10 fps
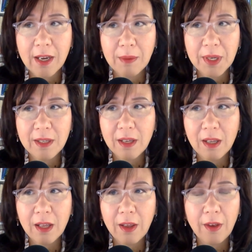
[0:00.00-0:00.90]
I mean,
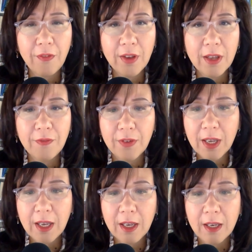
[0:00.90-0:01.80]
if
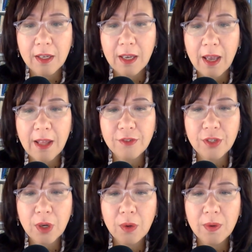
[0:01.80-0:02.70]
you
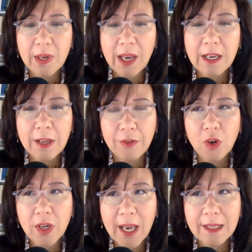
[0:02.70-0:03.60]
look
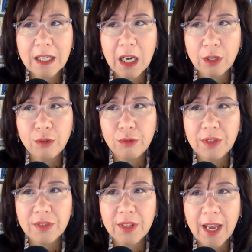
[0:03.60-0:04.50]
at the
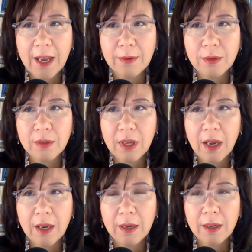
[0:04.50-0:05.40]
countries that
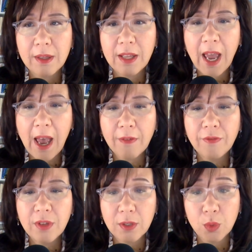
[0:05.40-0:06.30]
have
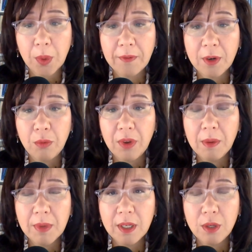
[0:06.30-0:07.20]
this sort of
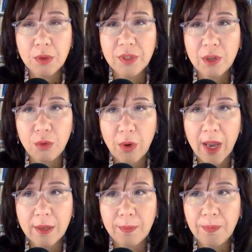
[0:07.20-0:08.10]
agreement using
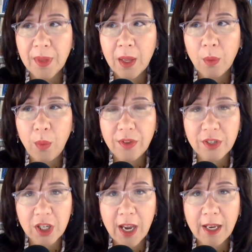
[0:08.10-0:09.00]
yuan with
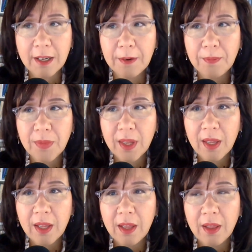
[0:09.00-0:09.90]
China,
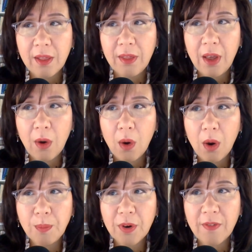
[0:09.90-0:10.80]
they
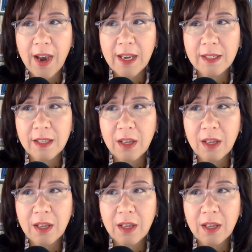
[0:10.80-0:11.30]
provide